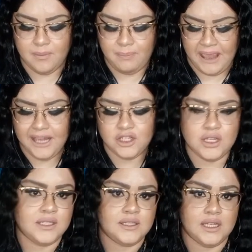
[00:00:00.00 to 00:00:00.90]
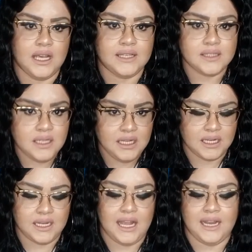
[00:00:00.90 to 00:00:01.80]
patience is
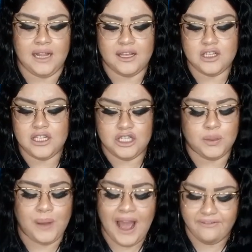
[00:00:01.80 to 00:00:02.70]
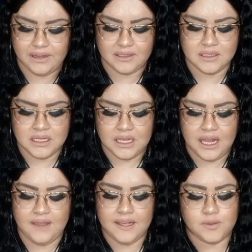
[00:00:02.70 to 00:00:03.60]
needed, and allegedly she don't have it.
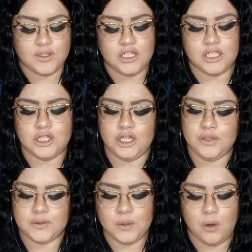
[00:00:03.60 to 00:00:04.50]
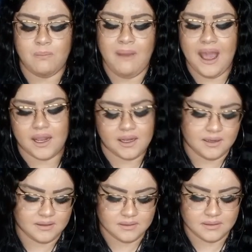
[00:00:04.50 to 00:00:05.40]
And that's why she continues to go back.
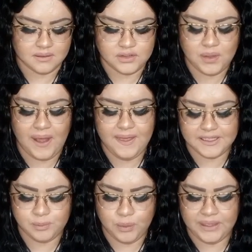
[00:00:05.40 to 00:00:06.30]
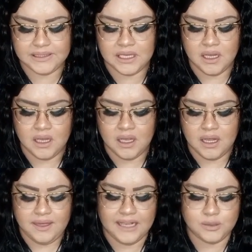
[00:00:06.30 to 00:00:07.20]
So at this point,
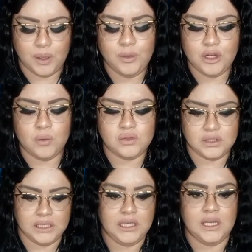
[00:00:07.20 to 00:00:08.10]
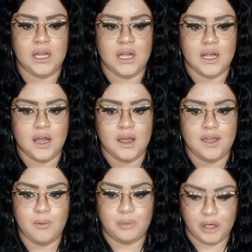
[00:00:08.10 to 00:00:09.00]
that's why we don't see
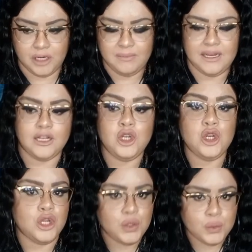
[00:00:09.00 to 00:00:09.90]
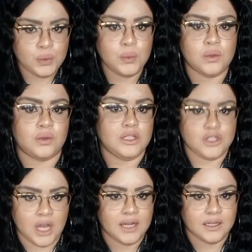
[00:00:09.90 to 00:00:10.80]
the permanent new
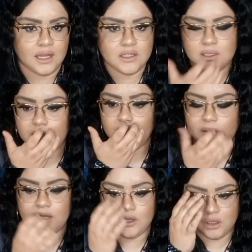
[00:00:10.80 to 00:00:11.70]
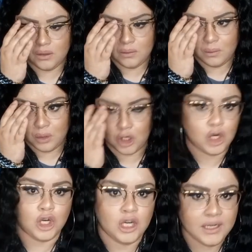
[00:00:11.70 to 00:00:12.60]
Chrisean, allegedly, or the new
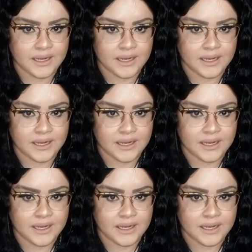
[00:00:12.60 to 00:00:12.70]
her in